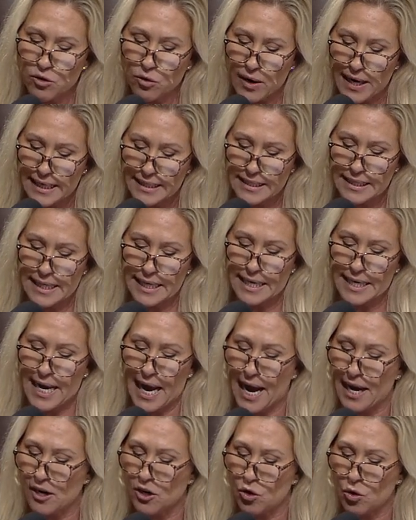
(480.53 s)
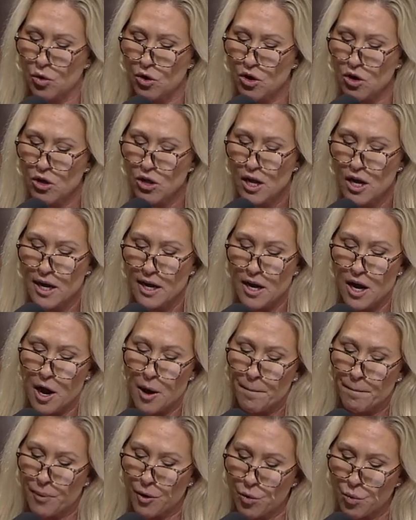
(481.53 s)
granting categorical
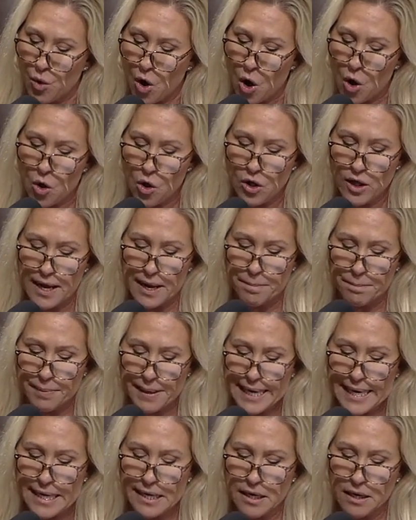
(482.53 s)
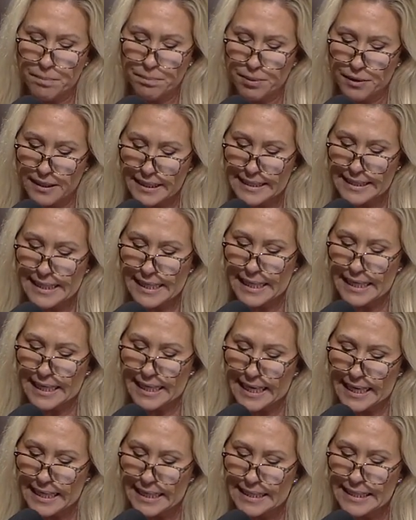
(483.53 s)
parole, and being complicit
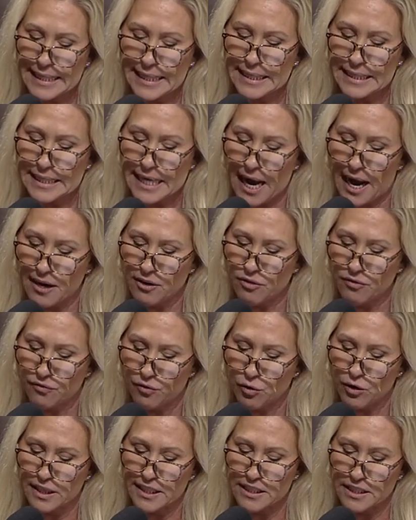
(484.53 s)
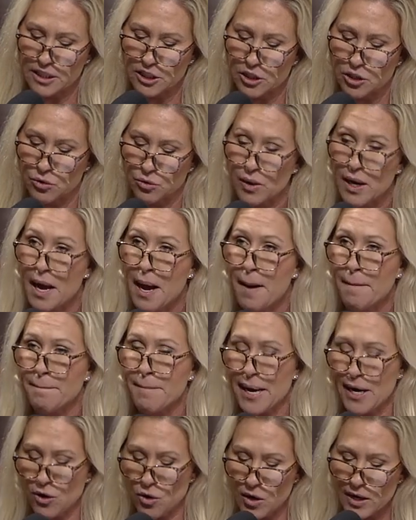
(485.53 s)
in ending Title 42,
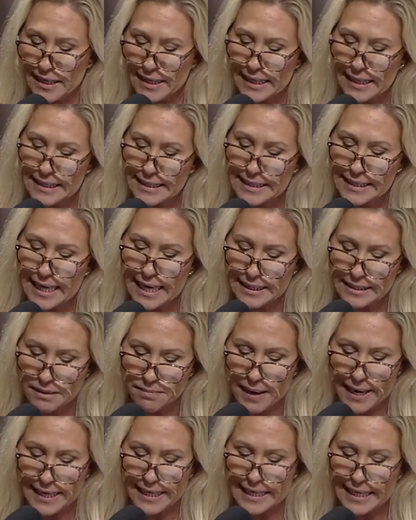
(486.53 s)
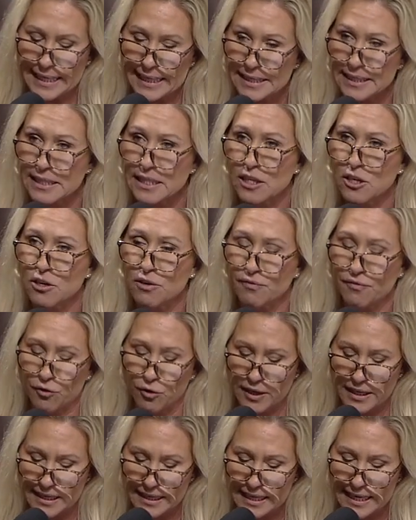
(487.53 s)
Mayorkas has made it easier
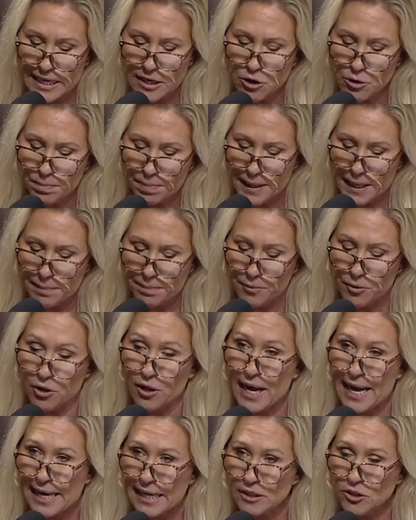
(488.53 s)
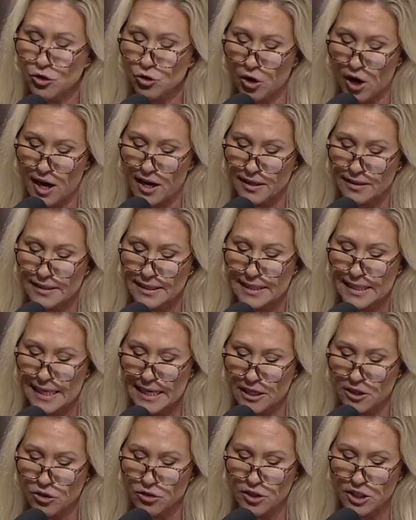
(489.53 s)
for illegal people and drugs to
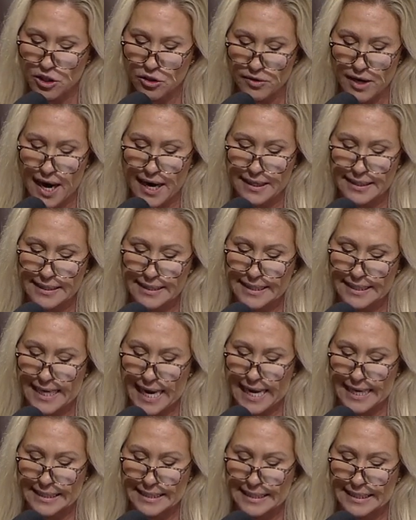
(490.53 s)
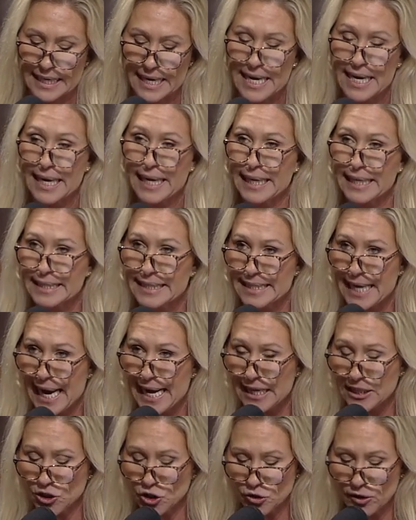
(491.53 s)
enter the United States,
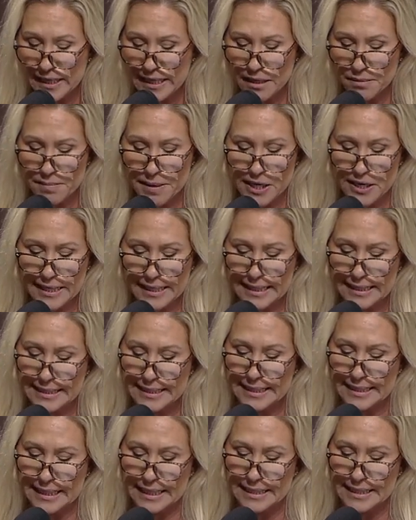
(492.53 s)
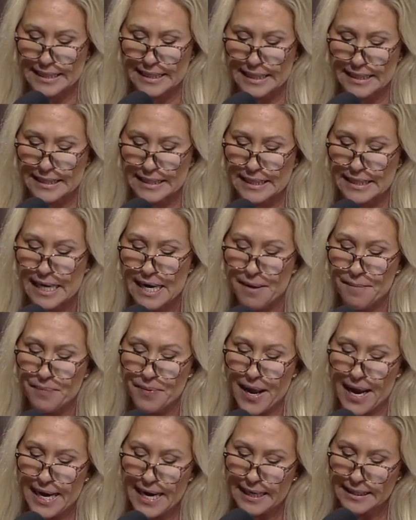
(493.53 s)
endangering American citizens,
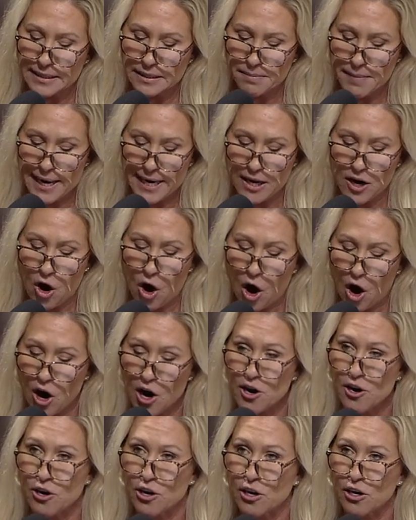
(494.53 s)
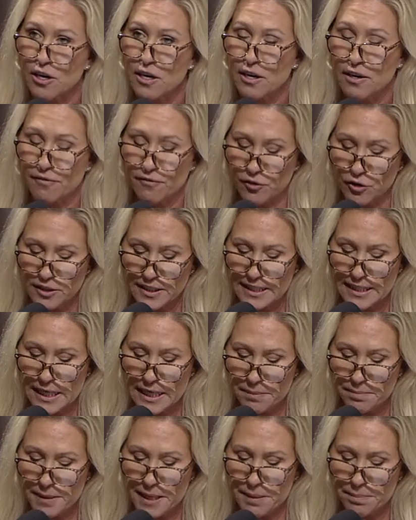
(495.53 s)
and has made it harder for
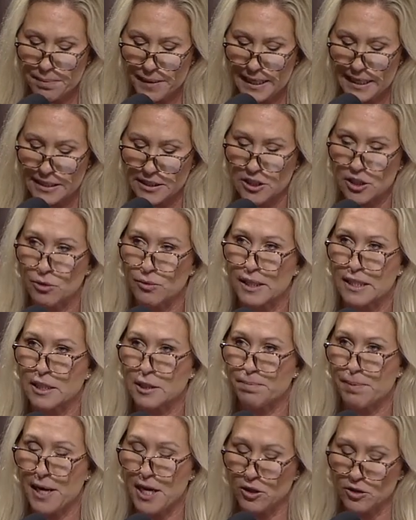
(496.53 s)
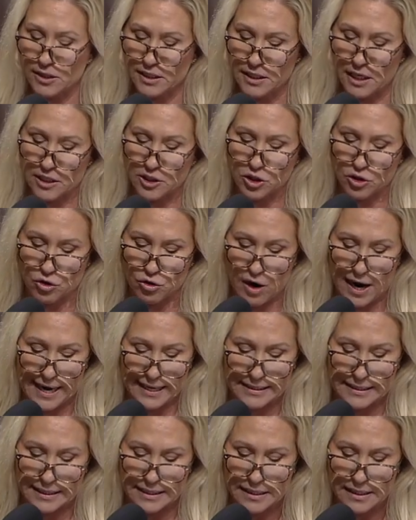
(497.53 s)
CBP to expel such
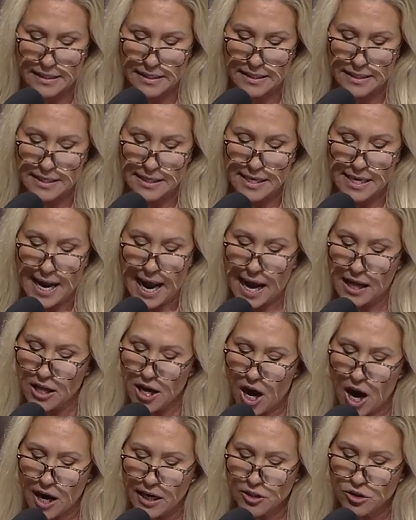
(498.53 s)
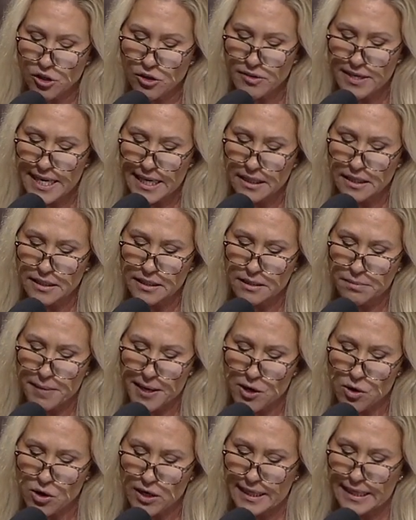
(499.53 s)
threats. Alejandro Nicholas
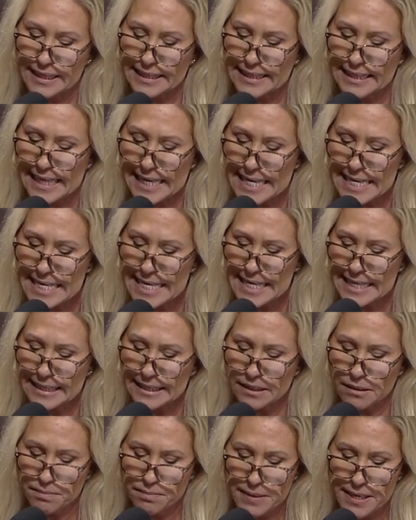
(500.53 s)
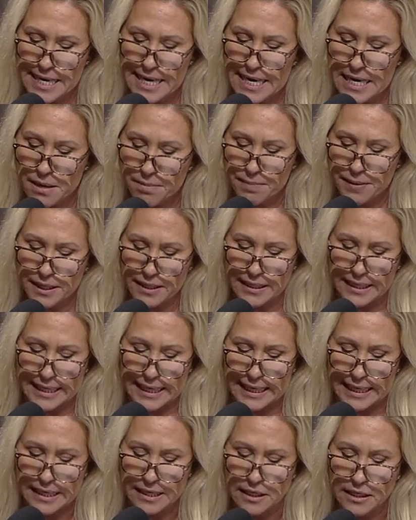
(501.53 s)
Mayorkas, in his
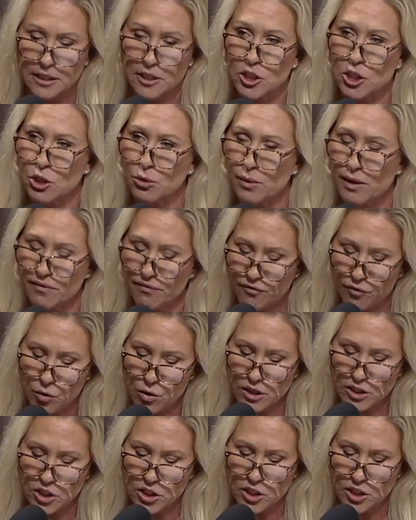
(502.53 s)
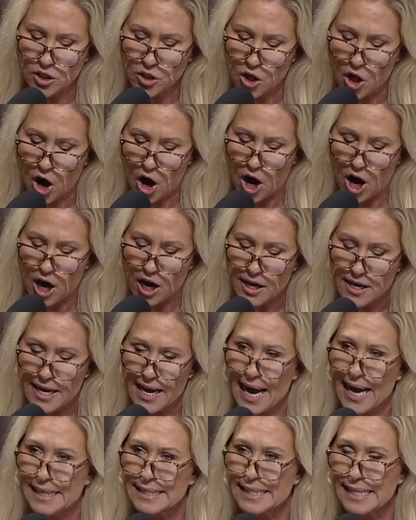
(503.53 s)
inability to enforce the law,
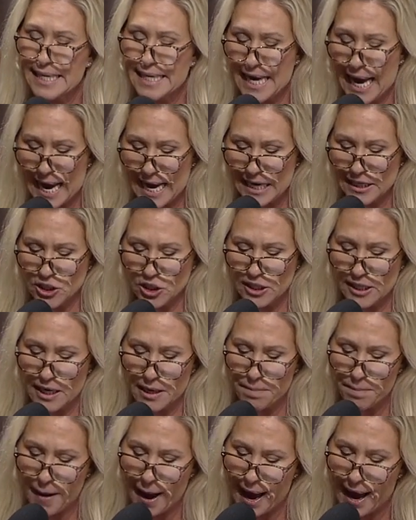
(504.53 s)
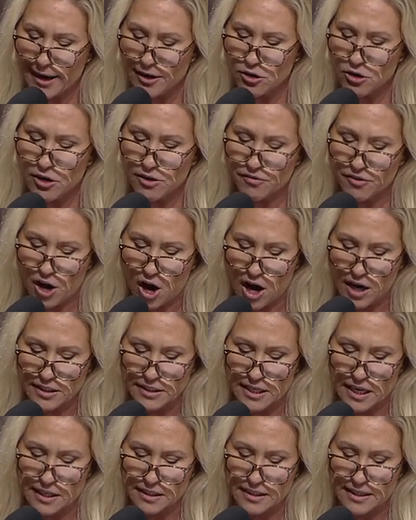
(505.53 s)
has engaged in a pattern of
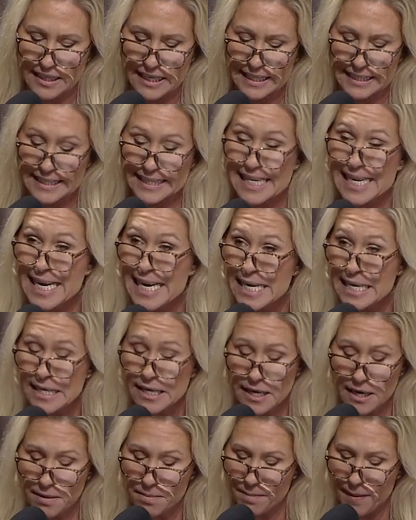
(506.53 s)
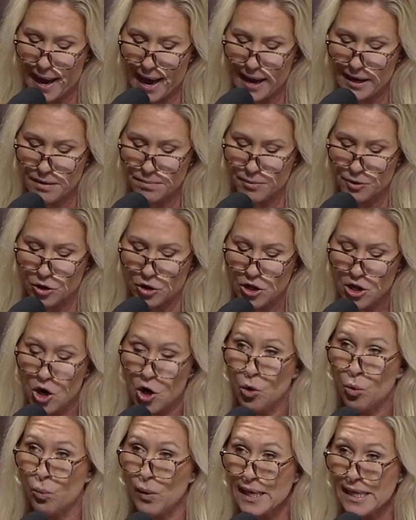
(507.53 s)
conduct that is incompatible
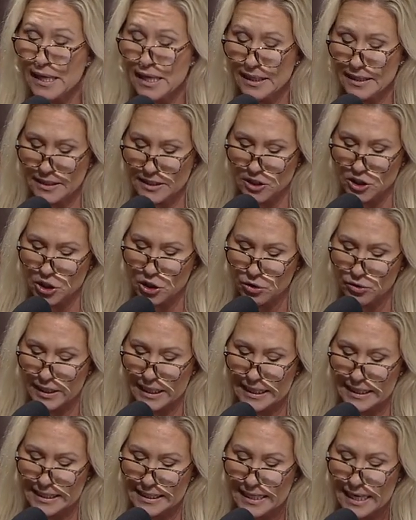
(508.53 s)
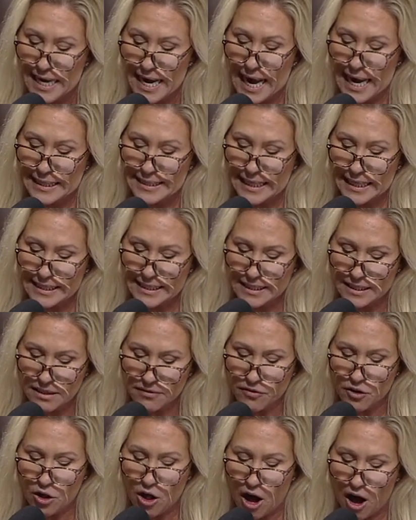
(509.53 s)
with his duties as a
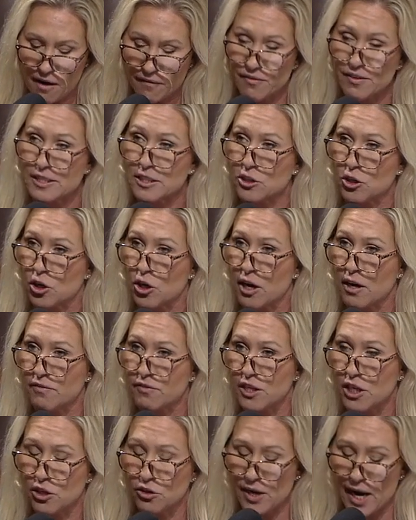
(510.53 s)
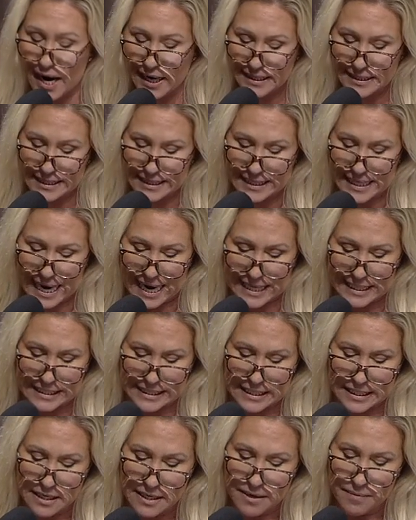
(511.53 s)
civil officer of the United
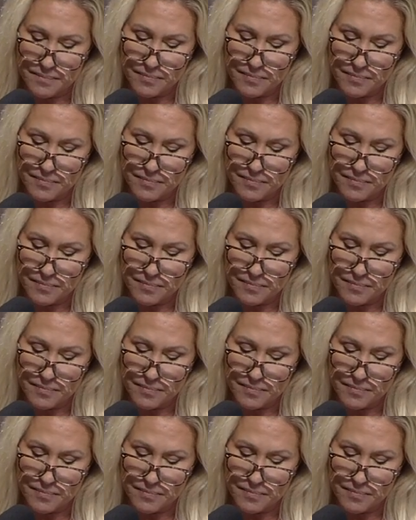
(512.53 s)
States.